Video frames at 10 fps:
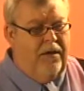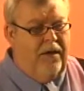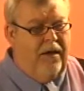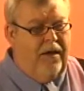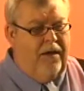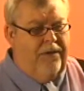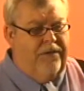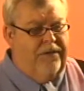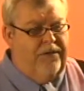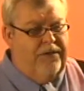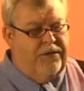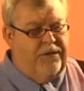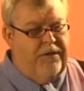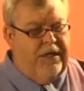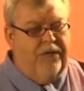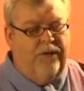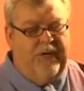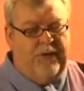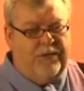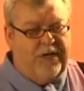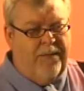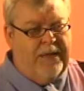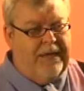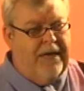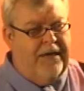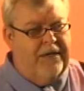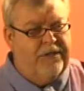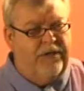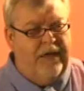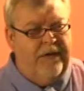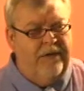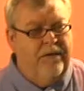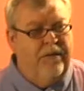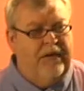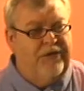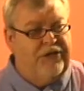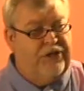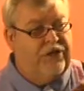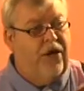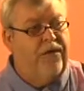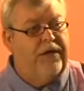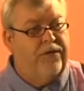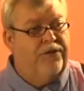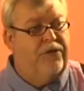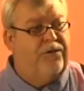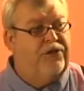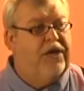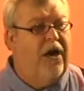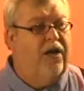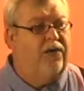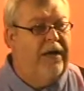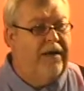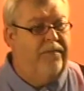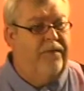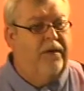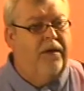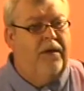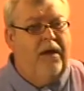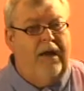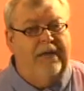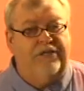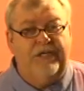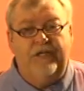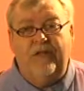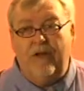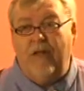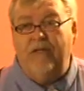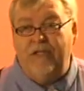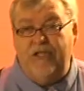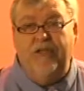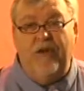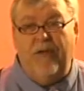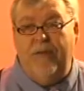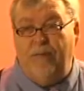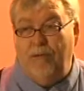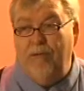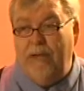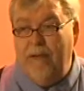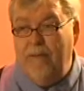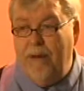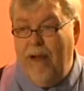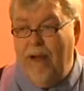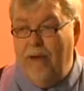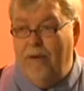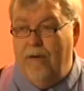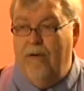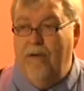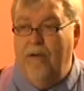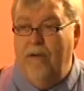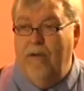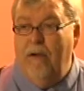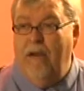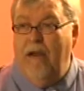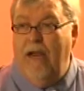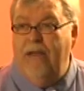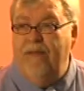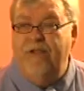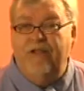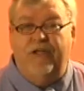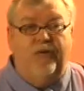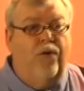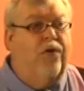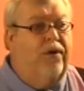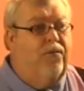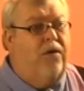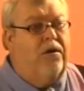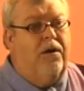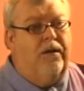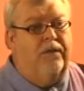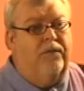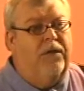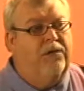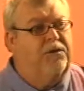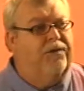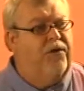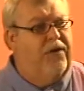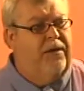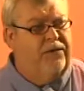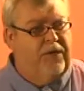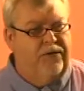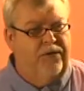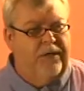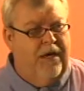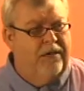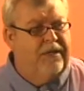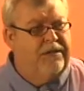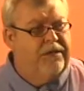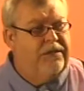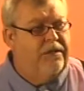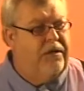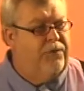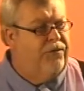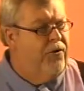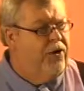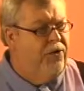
the other lady was coming down an escalator, and she saw the other 2, and she hollered at them, and she thought that she saw them look at her and then just ignore her and walk on. Well, it was during the holiday season. It was very